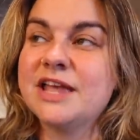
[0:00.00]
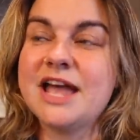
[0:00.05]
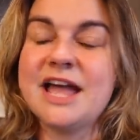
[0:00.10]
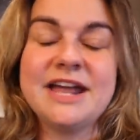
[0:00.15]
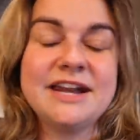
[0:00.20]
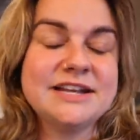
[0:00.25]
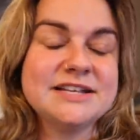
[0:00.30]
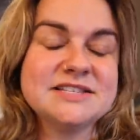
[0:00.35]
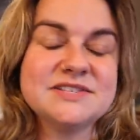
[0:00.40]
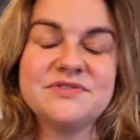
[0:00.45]

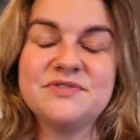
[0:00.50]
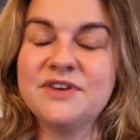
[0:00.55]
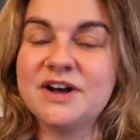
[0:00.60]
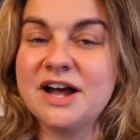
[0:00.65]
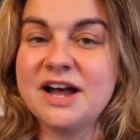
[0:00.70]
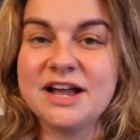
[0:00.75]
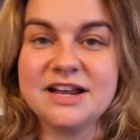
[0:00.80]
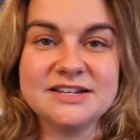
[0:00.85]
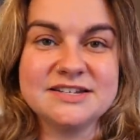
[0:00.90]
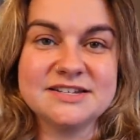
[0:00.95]
And it's
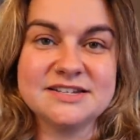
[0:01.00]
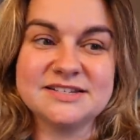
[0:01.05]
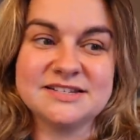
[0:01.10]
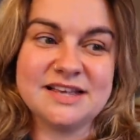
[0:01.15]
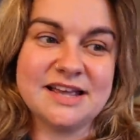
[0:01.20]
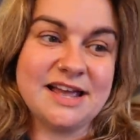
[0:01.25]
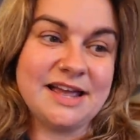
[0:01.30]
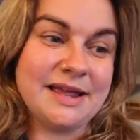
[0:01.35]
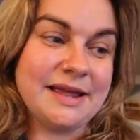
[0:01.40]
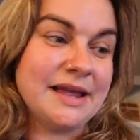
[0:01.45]
fine to
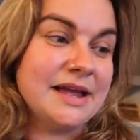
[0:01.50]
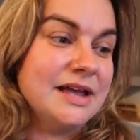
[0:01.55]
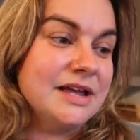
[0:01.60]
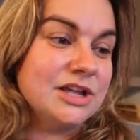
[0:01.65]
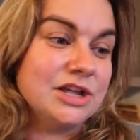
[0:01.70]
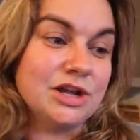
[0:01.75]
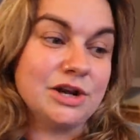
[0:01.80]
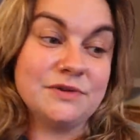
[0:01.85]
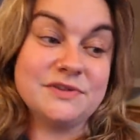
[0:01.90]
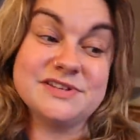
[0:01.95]
say,
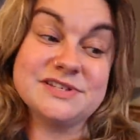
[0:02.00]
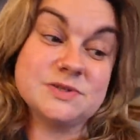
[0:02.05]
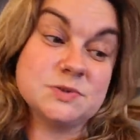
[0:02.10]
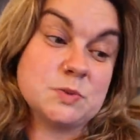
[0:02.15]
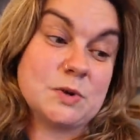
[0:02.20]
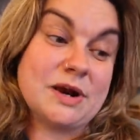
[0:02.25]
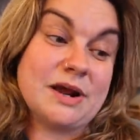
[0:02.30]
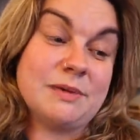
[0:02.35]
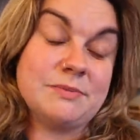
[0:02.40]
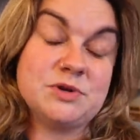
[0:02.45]
you know, this is
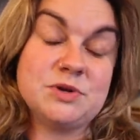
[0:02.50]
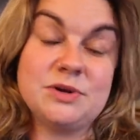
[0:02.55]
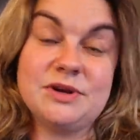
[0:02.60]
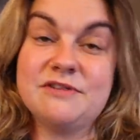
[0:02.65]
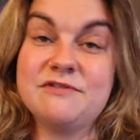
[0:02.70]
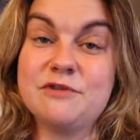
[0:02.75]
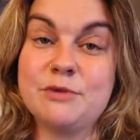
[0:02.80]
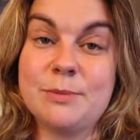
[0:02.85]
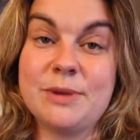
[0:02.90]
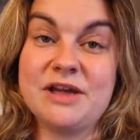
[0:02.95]
what I'm
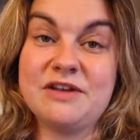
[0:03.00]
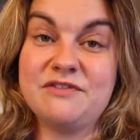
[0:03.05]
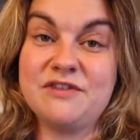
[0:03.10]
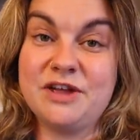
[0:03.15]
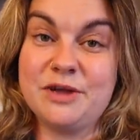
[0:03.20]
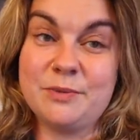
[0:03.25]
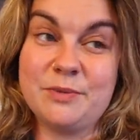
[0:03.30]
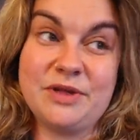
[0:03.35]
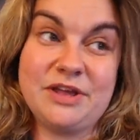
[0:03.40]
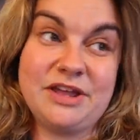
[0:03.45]
doing for my
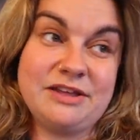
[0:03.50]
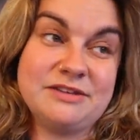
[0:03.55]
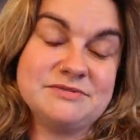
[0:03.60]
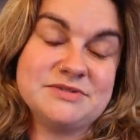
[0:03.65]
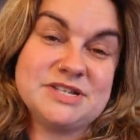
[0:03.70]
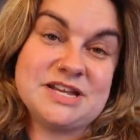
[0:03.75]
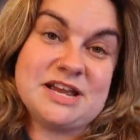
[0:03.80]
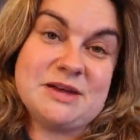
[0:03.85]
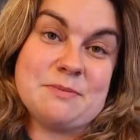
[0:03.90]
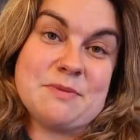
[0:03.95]
family.
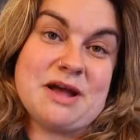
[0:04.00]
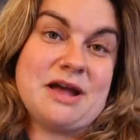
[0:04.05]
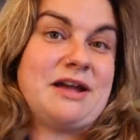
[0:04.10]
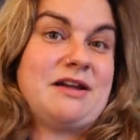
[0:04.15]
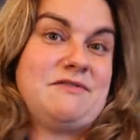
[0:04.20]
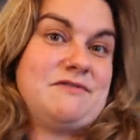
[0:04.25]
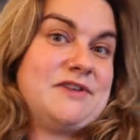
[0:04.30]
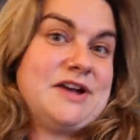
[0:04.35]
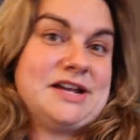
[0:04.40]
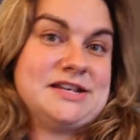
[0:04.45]
Take my
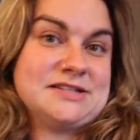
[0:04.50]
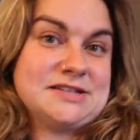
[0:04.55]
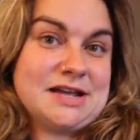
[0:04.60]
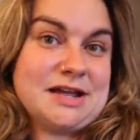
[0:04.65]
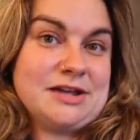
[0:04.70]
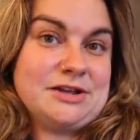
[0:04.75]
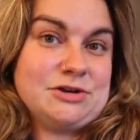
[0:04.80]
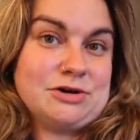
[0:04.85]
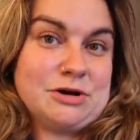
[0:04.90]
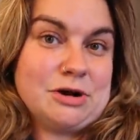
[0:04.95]
advice
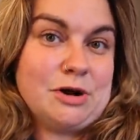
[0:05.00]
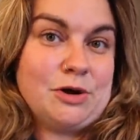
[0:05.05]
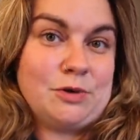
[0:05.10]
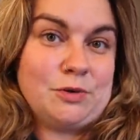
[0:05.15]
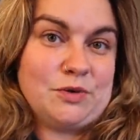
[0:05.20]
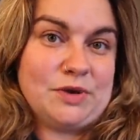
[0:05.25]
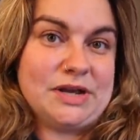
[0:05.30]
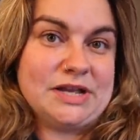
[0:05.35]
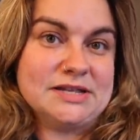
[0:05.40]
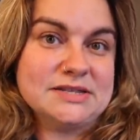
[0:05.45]
at your
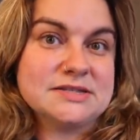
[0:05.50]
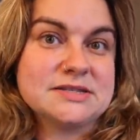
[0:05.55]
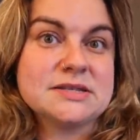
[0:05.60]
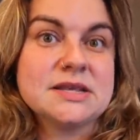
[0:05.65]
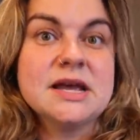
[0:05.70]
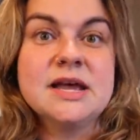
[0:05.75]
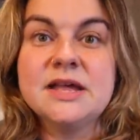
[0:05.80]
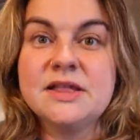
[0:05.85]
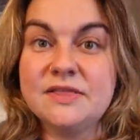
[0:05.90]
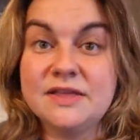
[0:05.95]
own
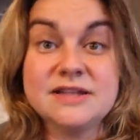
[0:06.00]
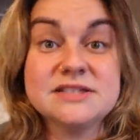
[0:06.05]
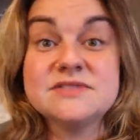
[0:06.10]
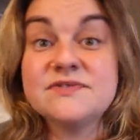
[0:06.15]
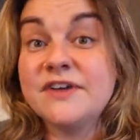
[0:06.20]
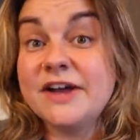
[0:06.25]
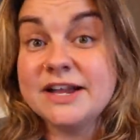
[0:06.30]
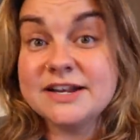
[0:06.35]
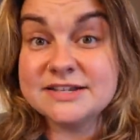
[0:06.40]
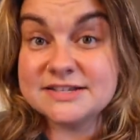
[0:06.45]
risk. That's
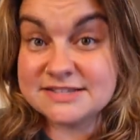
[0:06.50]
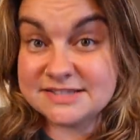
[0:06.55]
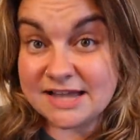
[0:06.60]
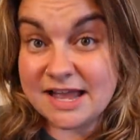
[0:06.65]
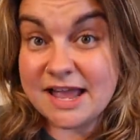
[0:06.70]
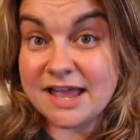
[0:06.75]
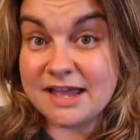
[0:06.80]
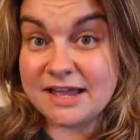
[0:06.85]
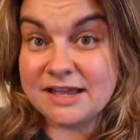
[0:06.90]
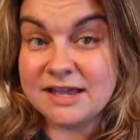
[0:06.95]
fine to
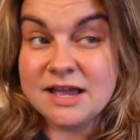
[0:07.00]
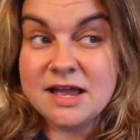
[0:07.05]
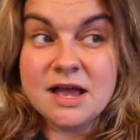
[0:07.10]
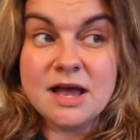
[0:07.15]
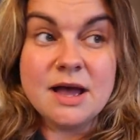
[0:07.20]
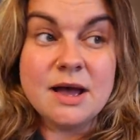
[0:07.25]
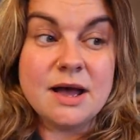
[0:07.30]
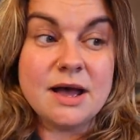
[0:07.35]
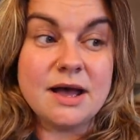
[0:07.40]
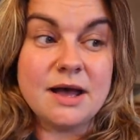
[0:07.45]
say.
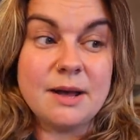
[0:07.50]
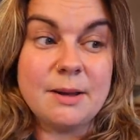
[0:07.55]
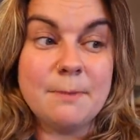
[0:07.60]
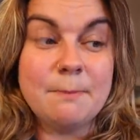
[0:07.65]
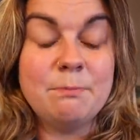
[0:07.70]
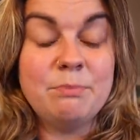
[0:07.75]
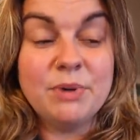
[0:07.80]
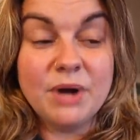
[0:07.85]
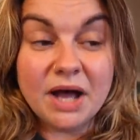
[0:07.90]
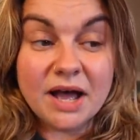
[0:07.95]
Uh,
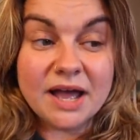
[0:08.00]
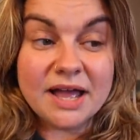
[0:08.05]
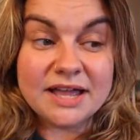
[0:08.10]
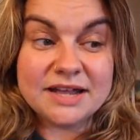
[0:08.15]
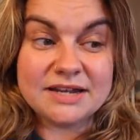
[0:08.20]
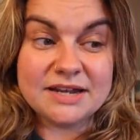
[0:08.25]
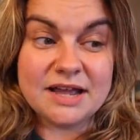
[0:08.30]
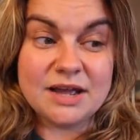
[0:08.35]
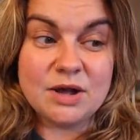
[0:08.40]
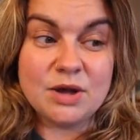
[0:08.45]

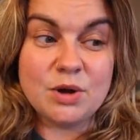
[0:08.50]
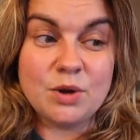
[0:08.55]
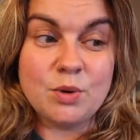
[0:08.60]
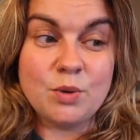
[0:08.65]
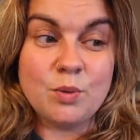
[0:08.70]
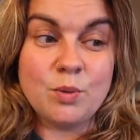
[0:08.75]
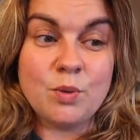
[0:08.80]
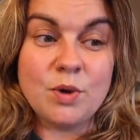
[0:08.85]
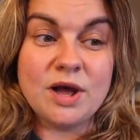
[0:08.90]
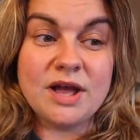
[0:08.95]
but
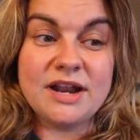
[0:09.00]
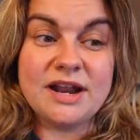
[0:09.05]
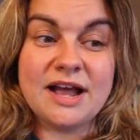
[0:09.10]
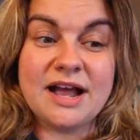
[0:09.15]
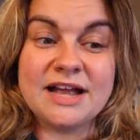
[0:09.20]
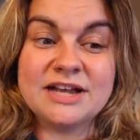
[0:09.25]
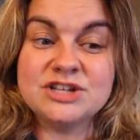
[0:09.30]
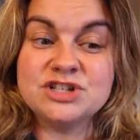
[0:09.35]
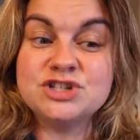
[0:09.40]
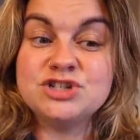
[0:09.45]
what
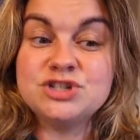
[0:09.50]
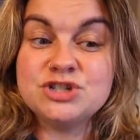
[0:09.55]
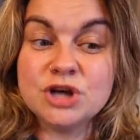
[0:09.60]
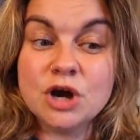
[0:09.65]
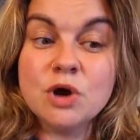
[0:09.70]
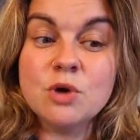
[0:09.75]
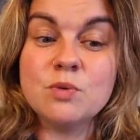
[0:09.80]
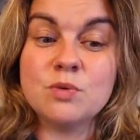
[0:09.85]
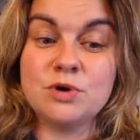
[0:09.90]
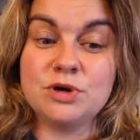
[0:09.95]
I
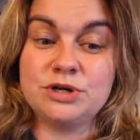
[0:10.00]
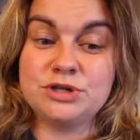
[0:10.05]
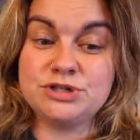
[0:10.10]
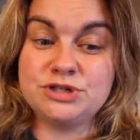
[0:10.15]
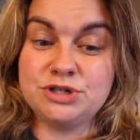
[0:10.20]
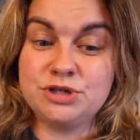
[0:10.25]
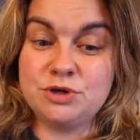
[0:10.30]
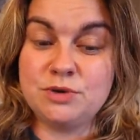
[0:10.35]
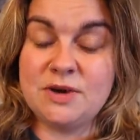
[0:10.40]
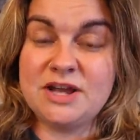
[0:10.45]
don't want to
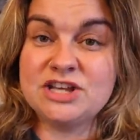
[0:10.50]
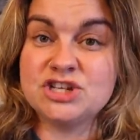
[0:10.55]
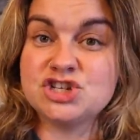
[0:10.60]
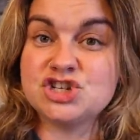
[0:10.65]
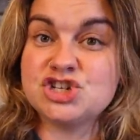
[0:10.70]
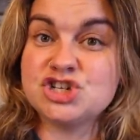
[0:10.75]
do is